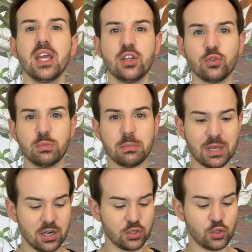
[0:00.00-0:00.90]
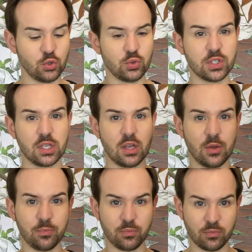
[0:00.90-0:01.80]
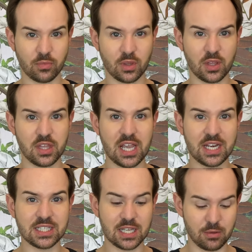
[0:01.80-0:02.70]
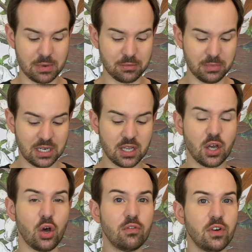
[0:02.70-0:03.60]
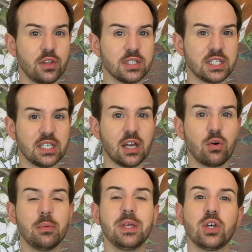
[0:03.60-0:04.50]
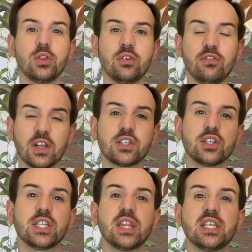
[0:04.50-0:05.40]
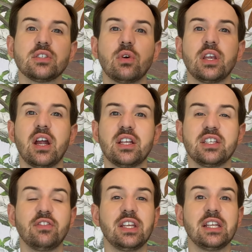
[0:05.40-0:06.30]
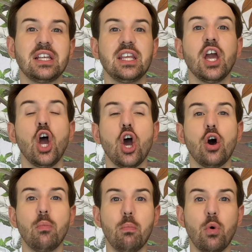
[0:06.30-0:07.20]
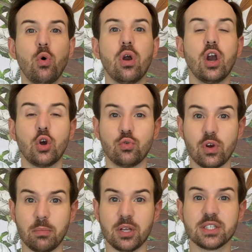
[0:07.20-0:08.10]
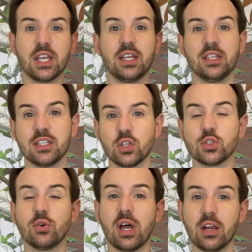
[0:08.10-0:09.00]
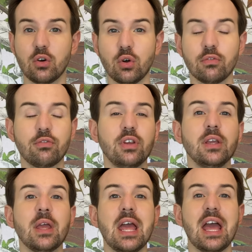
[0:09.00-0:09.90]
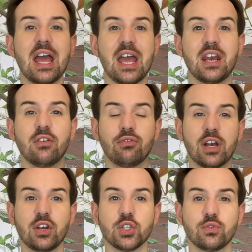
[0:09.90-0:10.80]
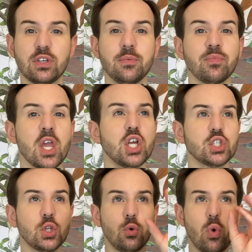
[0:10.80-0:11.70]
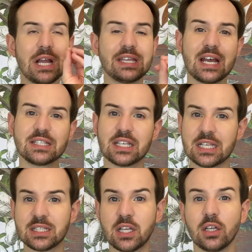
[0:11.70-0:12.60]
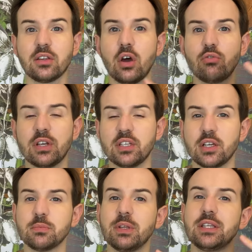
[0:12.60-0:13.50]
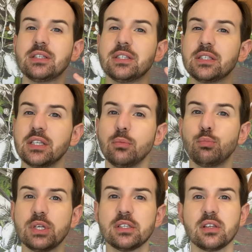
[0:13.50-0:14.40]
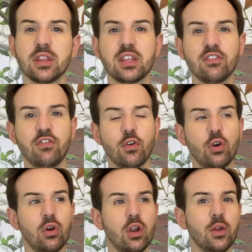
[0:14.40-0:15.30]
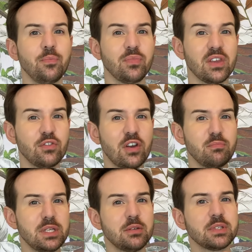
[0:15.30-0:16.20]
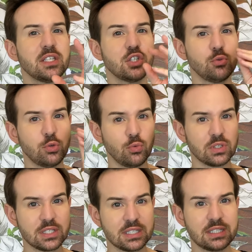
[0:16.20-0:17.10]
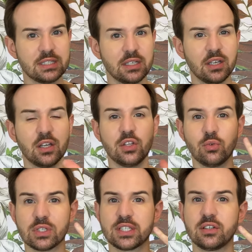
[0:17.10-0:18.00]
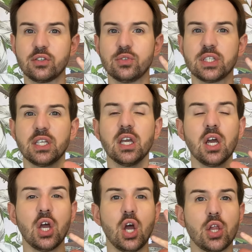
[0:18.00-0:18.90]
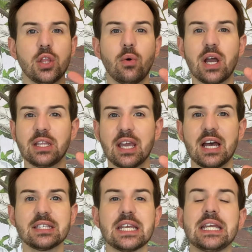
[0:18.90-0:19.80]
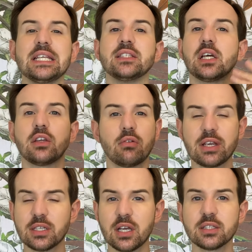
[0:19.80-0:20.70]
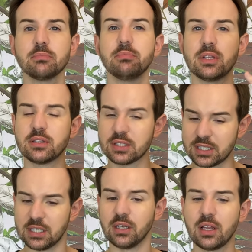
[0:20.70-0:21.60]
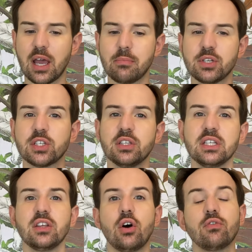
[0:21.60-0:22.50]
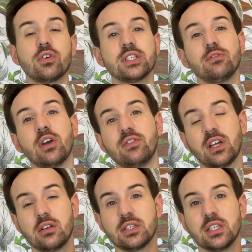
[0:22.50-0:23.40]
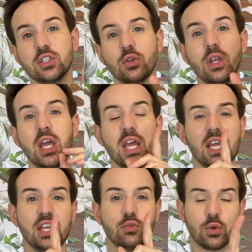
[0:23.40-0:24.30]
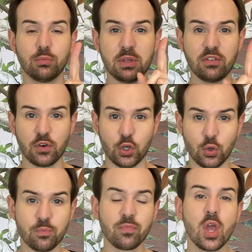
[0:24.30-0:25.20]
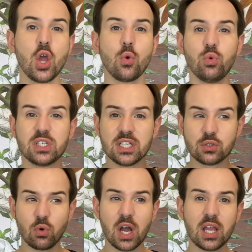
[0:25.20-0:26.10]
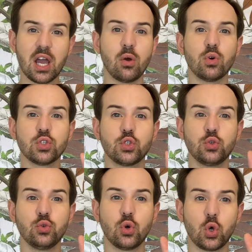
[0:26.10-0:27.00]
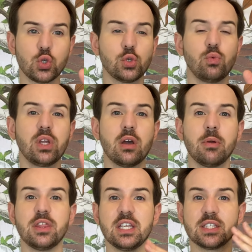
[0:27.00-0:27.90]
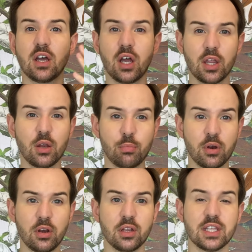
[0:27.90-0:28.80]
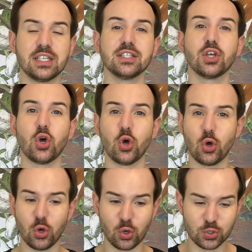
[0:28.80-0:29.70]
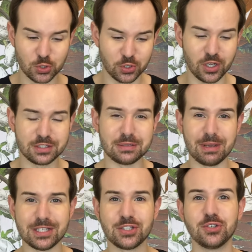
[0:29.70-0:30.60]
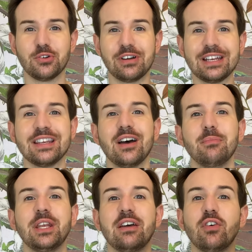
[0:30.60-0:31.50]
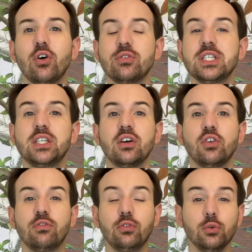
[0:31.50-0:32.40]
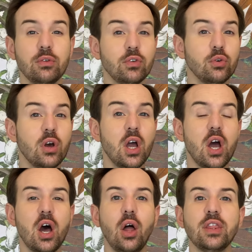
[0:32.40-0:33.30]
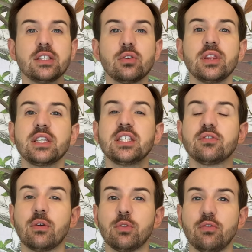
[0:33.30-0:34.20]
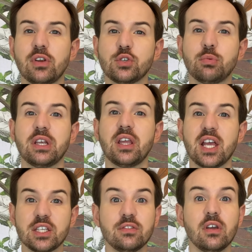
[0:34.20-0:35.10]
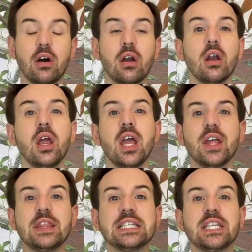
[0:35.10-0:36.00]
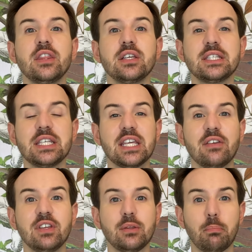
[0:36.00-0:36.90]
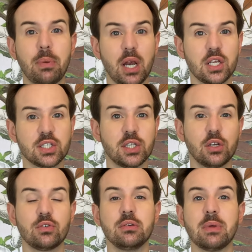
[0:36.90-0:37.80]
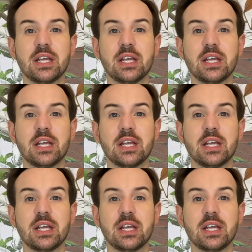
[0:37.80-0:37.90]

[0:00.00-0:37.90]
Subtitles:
it would be better to use the Anisadamide Milk over the Skin Aqua, because the filters in this one are definitely more robust, and it is also alcohol-free and fragrance-free. So the white cast is not horrendous, but it is still present. Therefore, if you have medium skin tone, you will start to see the white cast. It is not horrendous, but still, I mentioned it. Of course, if you have darker skin tone, it won't be for you. Which is why I want to also recommend this other product that is also not in my studio right now, but I've already done a full review on this one. This is from the French brand SVR. This is the Cicavit Plus, the cream